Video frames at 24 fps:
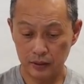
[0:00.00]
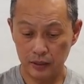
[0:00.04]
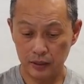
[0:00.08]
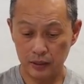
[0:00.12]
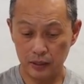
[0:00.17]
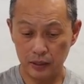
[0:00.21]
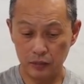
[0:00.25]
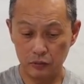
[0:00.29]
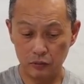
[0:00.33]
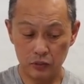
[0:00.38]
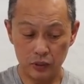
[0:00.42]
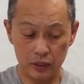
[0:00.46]

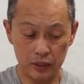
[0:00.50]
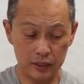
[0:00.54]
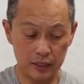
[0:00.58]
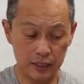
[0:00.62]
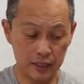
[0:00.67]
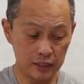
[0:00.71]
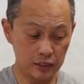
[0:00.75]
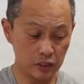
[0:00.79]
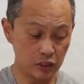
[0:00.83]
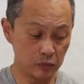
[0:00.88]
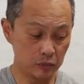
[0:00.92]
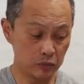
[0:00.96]
And one
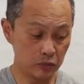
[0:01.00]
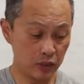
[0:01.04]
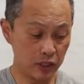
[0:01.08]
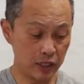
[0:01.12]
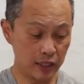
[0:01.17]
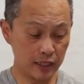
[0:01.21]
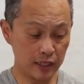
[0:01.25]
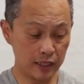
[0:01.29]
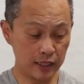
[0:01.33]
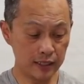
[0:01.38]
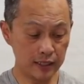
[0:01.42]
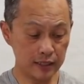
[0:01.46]
nice
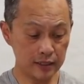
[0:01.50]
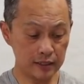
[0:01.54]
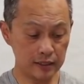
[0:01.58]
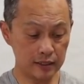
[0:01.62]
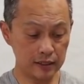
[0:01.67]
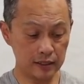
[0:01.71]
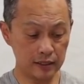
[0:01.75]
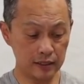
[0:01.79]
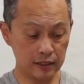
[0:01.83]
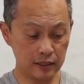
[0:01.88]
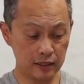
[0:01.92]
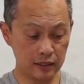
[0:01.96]

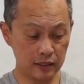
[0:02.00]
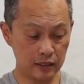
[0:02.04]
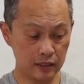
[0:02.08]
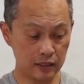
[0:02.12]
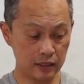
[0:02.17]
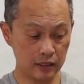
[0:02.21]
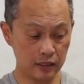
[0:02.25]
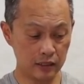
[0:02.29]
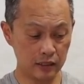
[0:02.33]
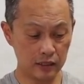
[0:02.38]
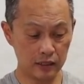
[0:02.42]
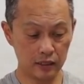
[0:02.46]
surprise
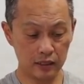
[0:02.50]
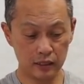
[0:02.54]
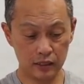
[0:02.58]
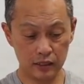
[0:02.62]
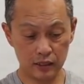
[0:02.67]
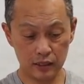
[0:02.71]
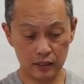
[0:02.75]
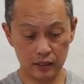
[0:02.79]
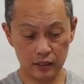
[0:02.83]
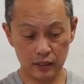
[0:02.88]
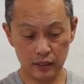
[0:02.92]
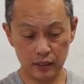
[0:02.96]

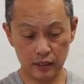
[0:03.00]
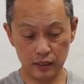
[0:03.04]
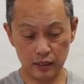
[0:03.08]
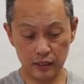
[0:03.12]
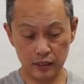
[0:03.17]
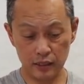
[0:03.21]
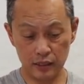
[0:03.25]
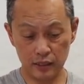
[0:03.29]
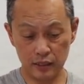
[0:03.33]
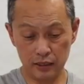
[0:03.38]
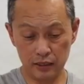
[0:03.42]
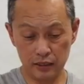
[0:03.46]

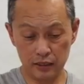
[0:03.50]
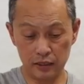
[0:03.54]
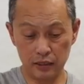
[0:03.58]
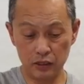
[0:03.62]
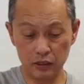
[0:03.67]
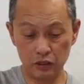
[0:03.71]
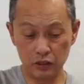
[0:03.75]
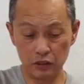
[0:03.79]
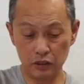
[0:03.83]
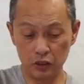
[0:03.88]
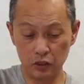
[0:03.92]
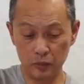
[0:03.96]
is the
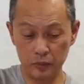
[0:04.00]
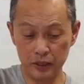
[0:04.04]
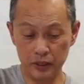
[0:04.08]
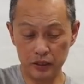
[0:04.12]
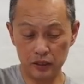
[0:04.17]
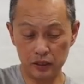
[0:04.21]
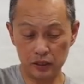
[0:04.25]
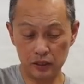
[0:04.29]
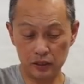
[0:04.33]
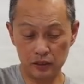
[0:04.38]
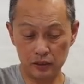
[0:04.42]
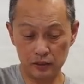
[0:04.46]
hood
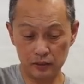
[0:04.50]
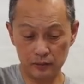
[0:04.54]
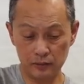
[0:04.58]
opens,